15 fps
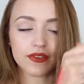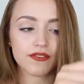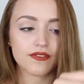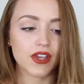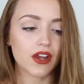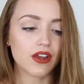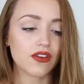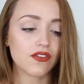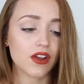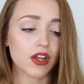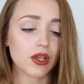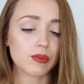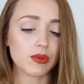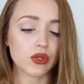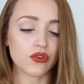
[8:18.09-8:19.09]
Very,
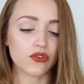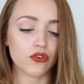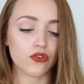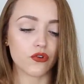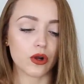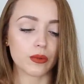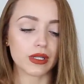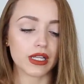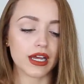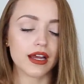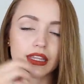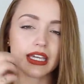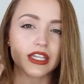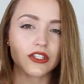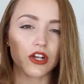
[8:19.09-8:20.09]
very beautiful formula.
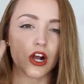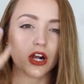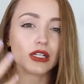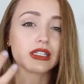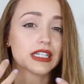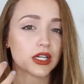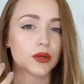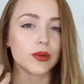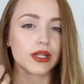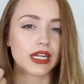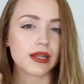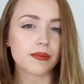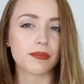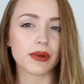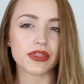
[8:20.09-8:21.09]
These are
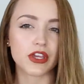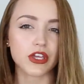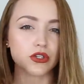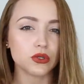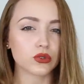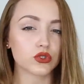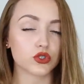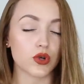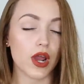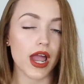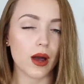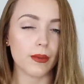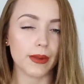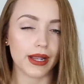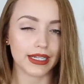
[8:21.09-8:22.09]
liquidy, but they don't dry
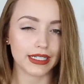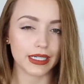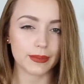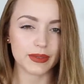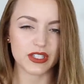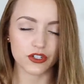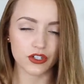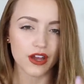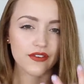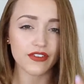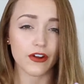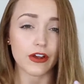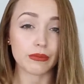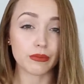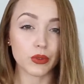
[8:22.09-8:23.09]
out my lips. They're not
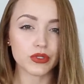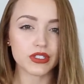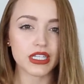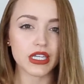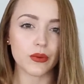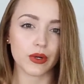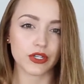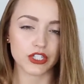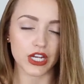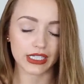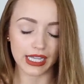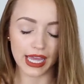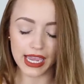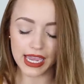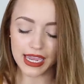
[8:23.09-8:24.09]
very moussey, which I
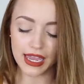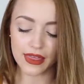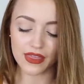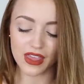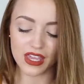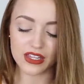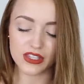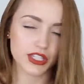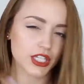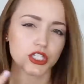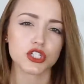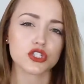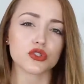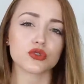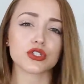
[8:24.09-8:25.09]
like, and they, they
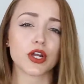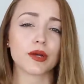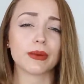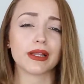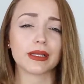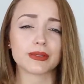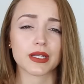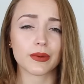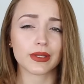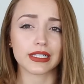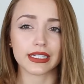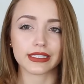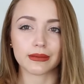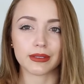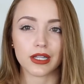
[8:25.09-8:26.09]
just don't dry out my lips. I really
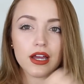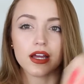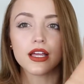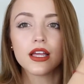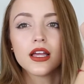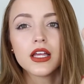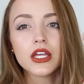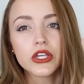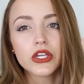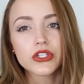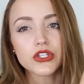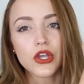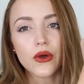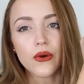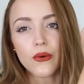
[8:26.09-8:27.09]
like them a lot.
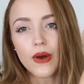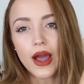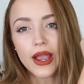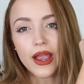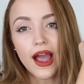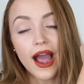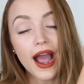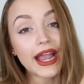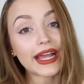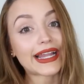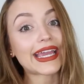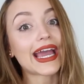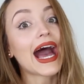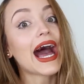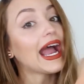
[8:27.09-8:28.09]
So I
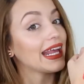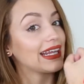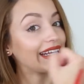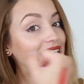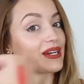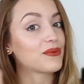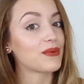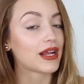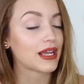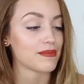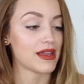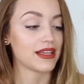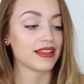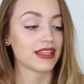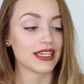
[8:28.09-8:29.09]
highly, highly
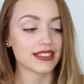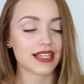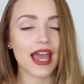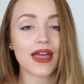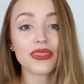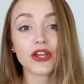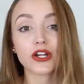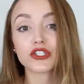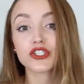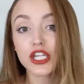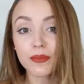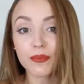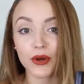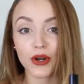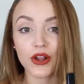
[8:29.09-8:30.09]
recommend these. And they're
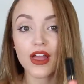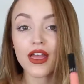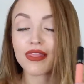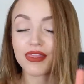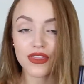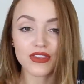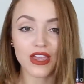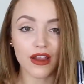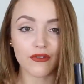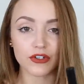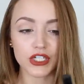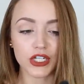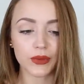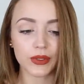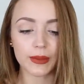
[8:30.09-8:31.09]
cheaper than the
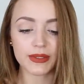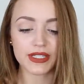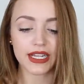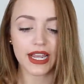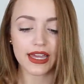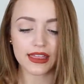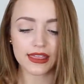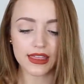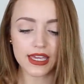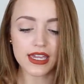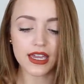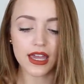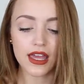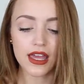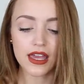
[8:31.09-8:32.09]
average liquid lipstick. I
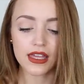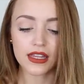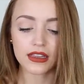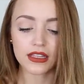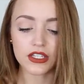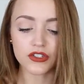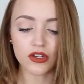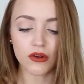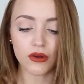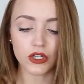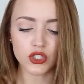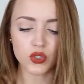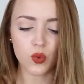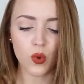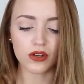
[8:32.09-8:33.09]
think these are
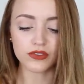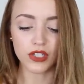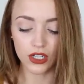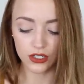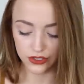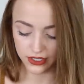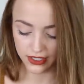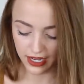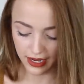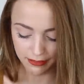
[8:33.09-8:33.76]
around $12.